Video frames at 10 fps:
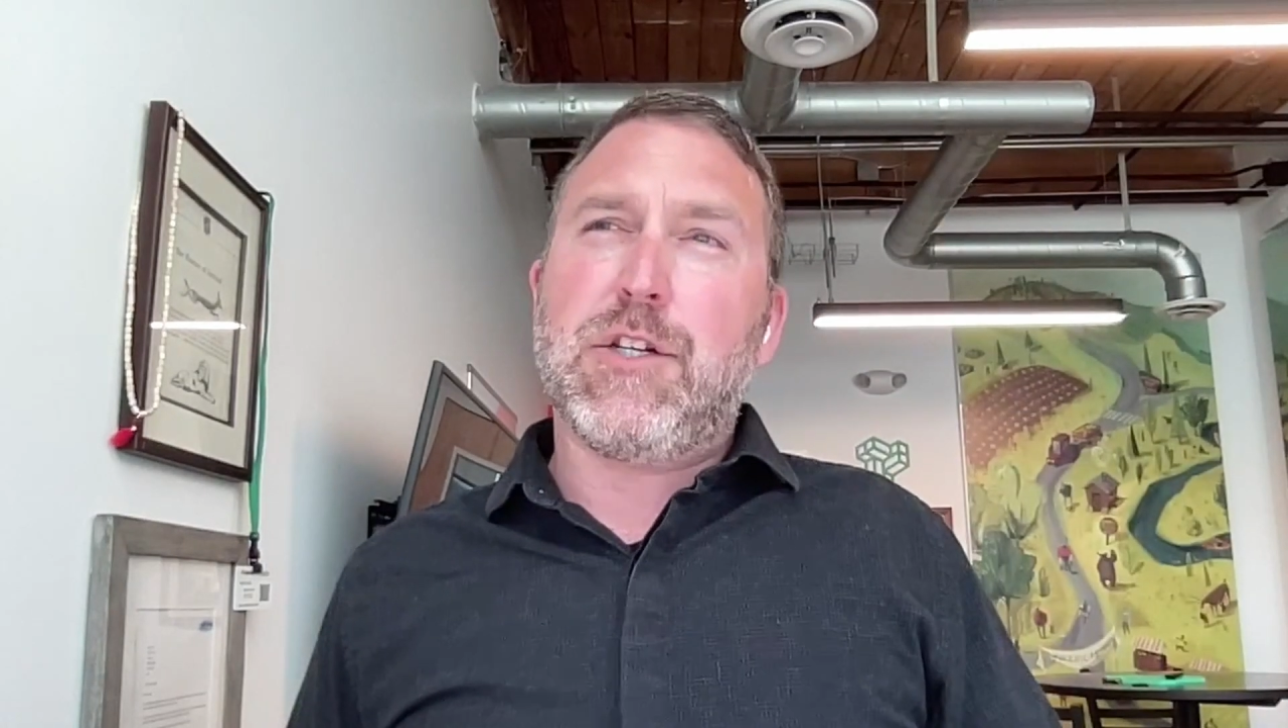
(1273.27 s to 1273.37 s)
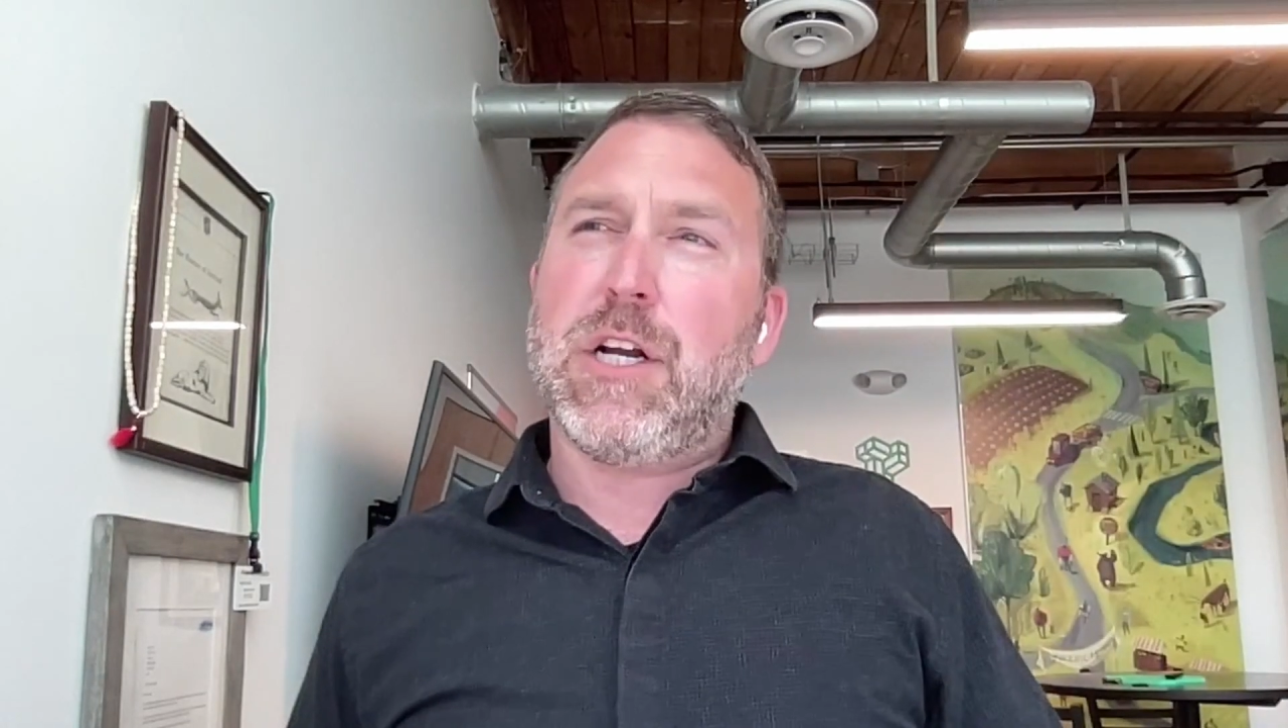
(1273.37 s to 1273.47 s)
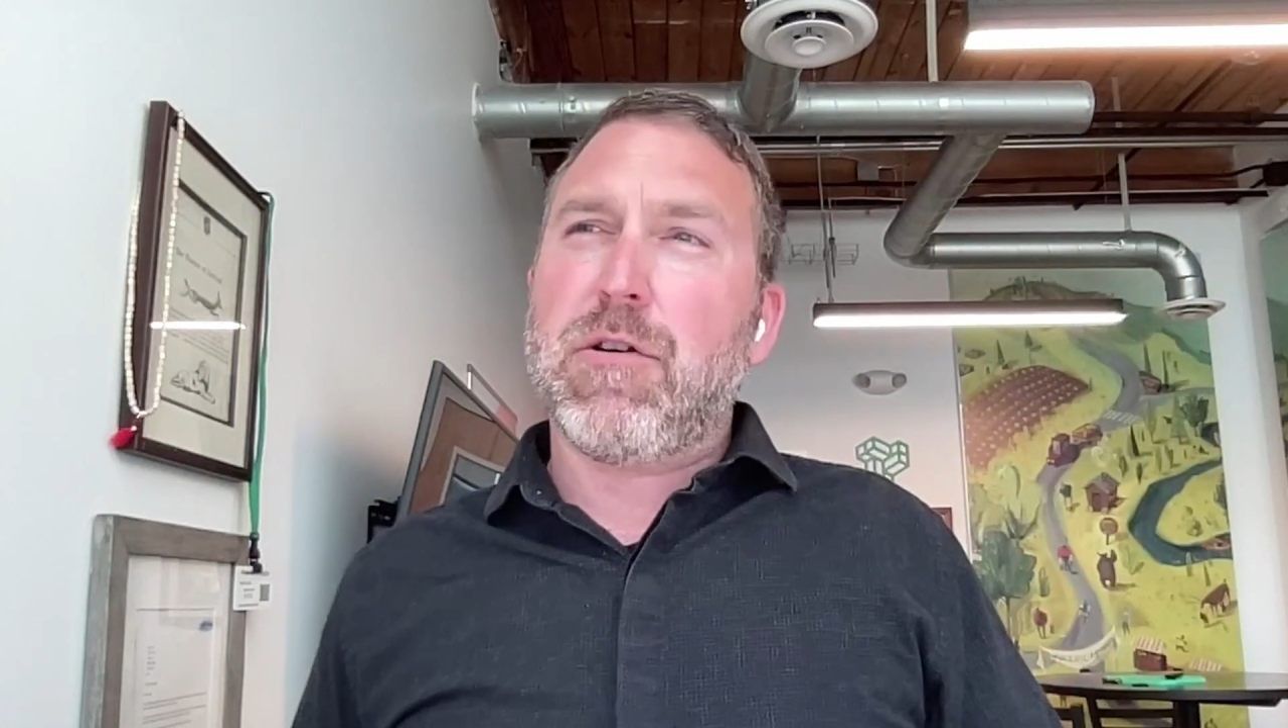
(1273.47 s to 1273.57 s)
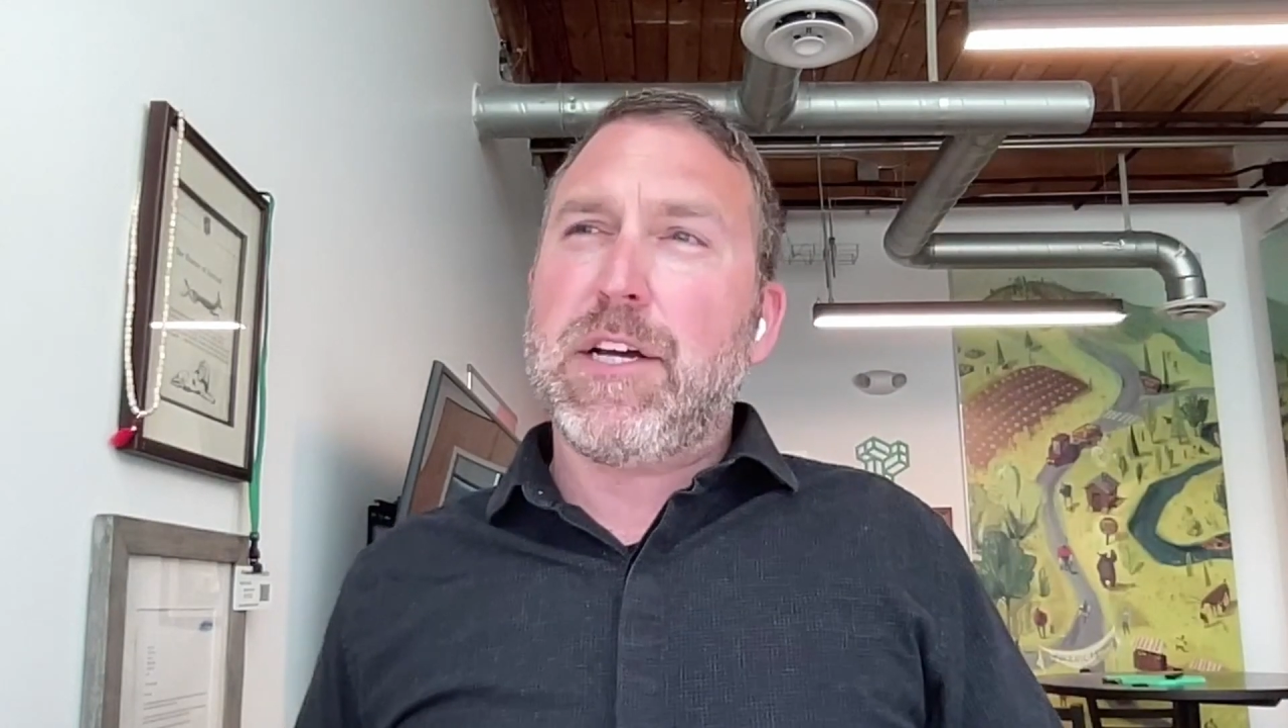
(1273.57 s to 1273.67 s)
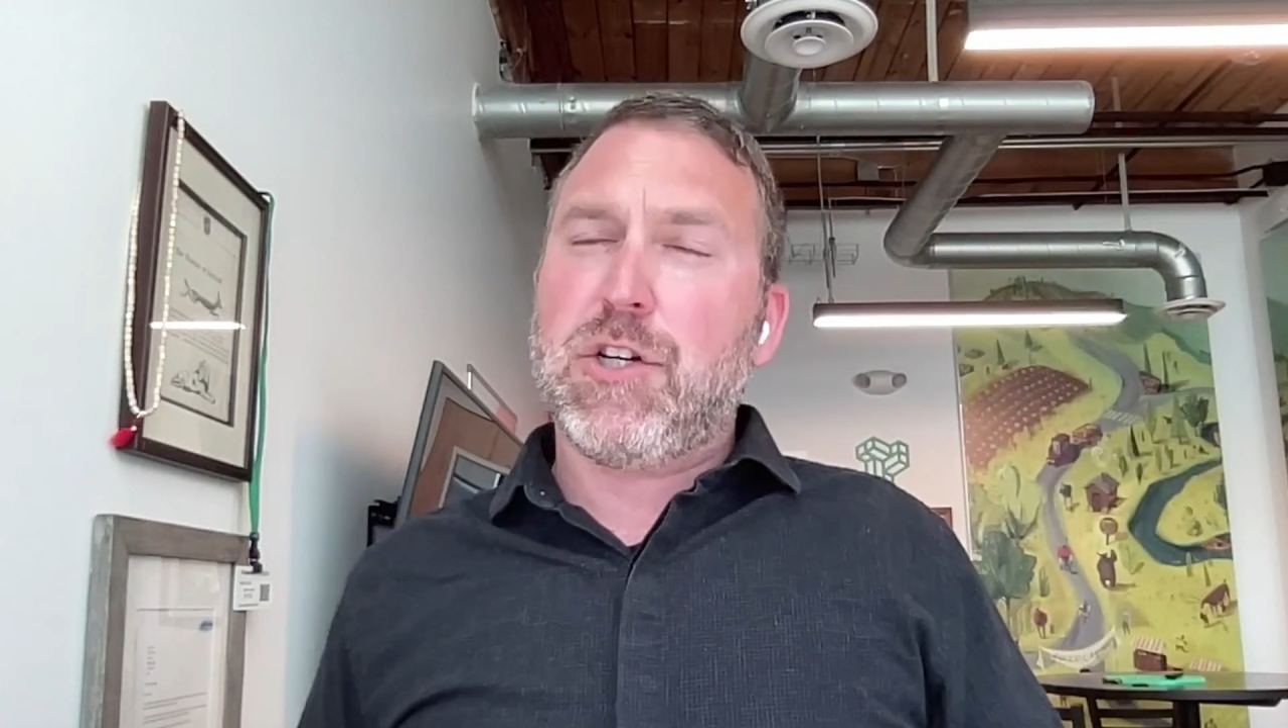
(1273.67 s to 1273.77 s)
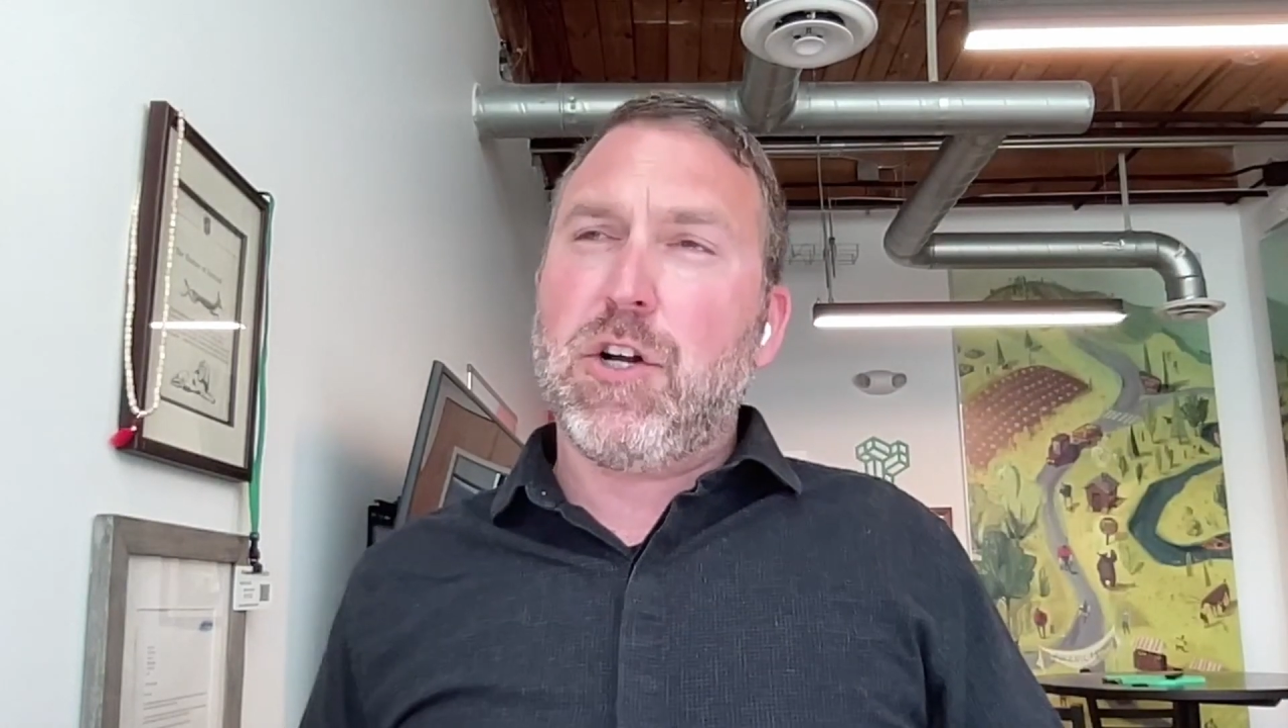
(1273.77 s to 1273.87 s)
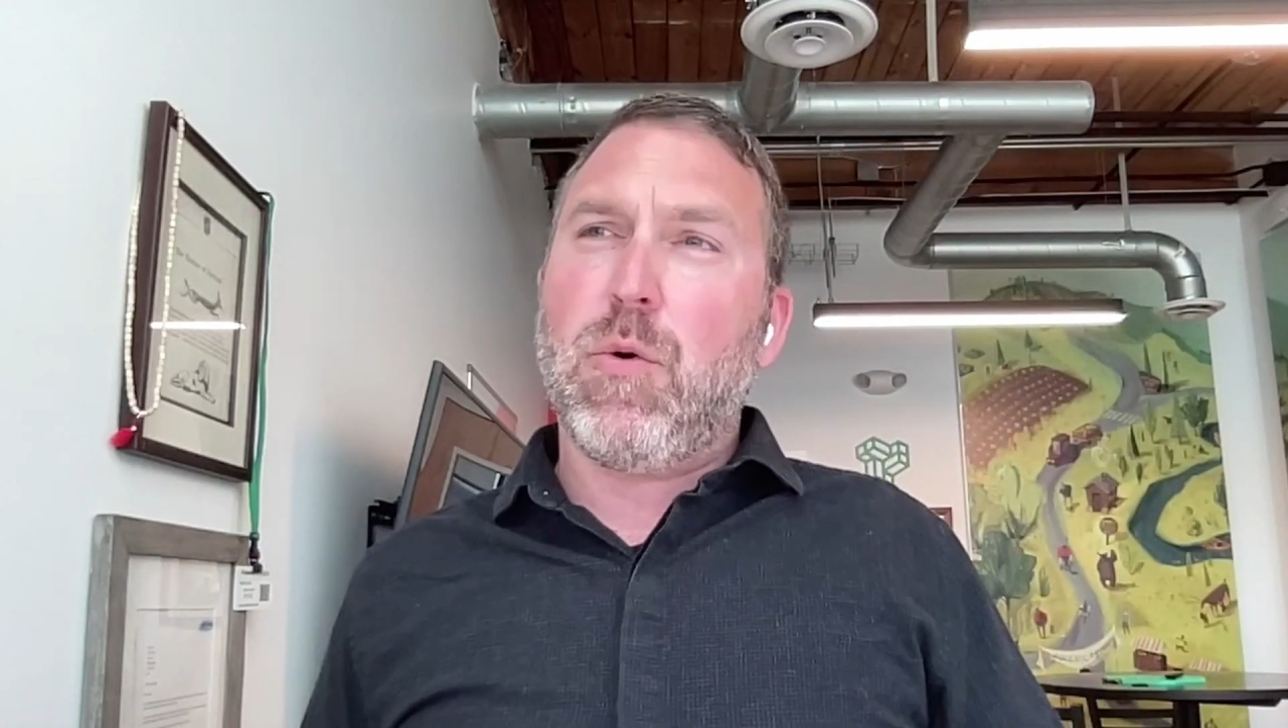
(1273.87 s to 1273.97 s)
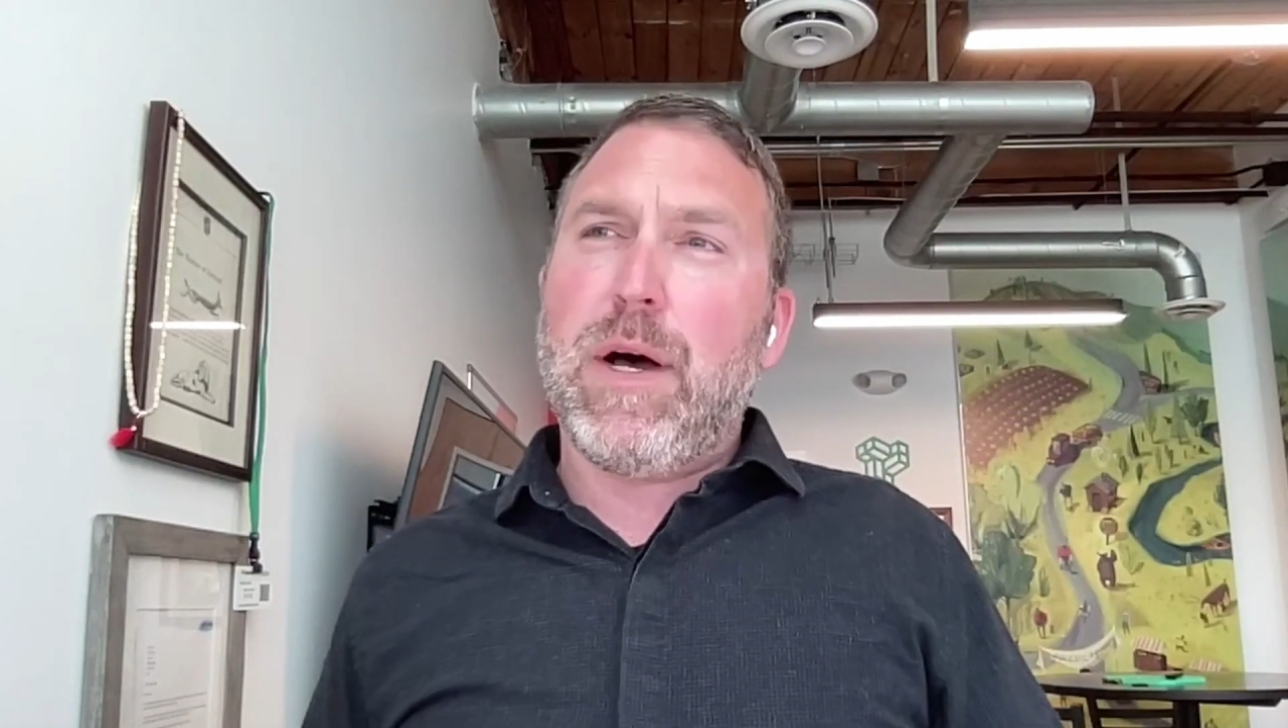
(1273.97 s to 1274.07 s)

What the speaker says: generational